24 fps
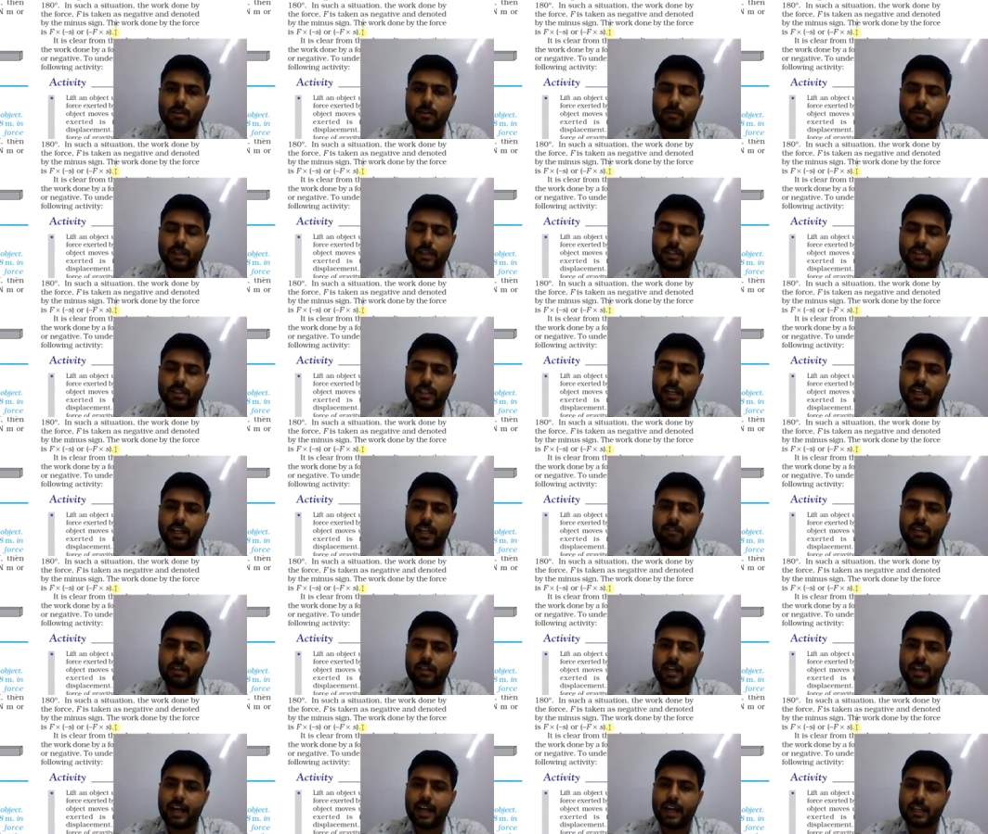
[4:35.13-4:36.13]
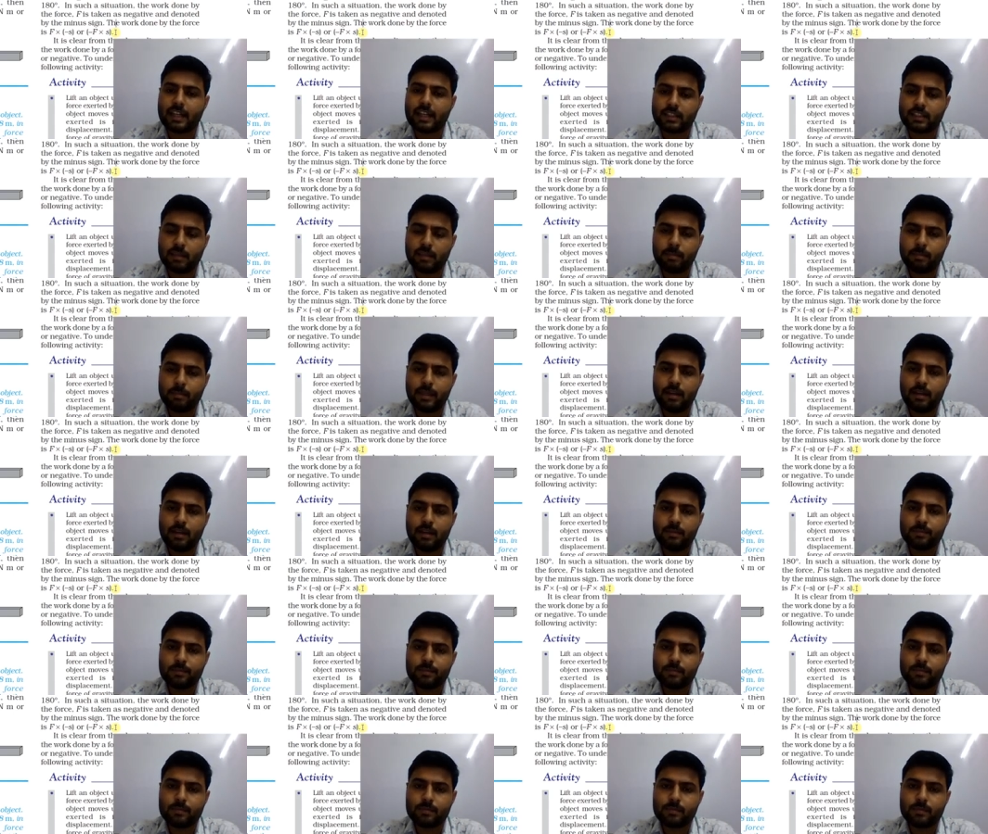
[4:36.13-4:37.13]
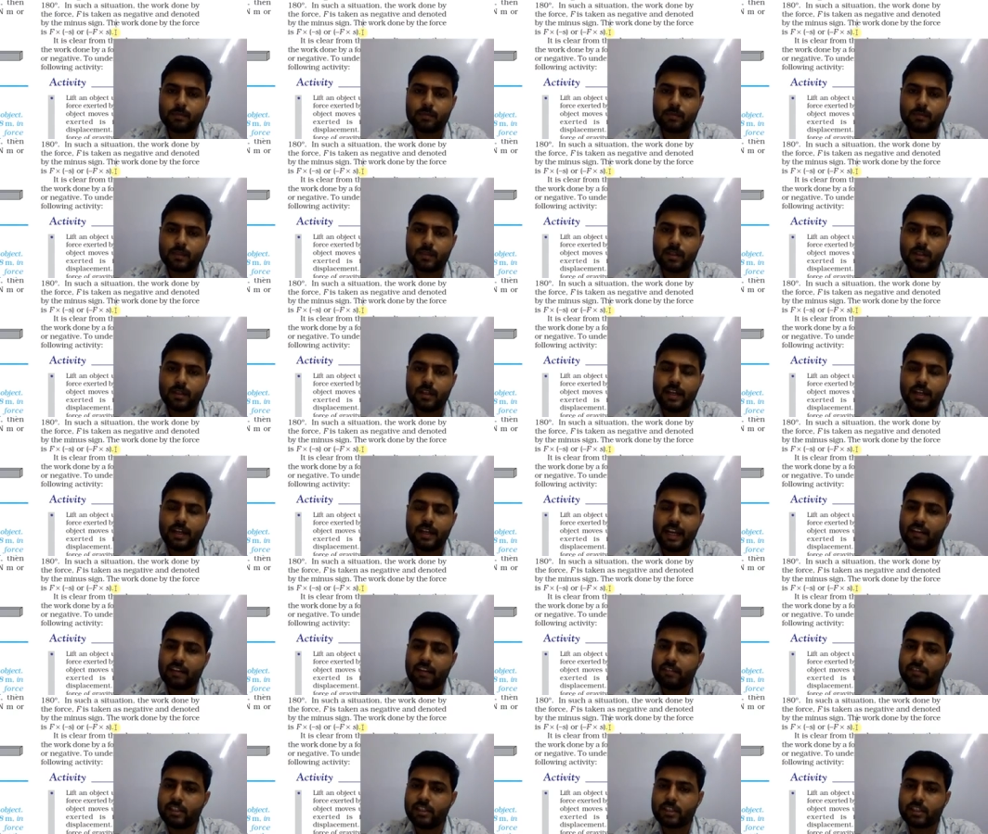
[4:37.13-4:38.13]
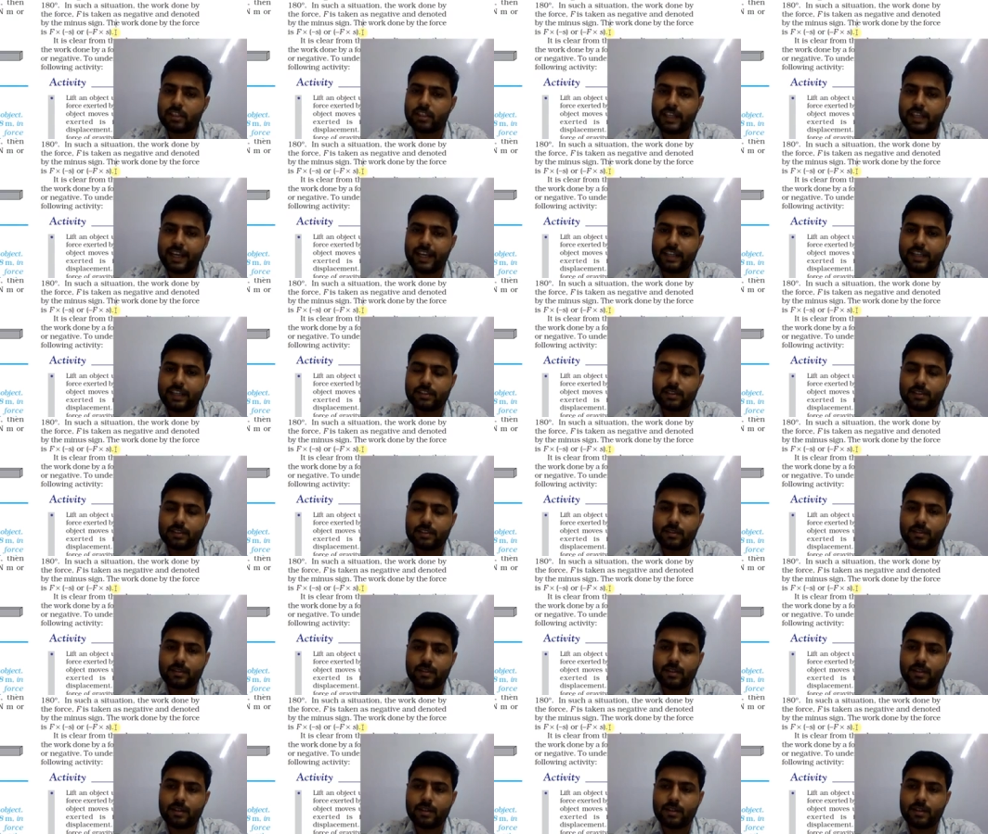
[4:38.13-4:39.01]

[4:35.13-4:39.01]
We see in one example in which case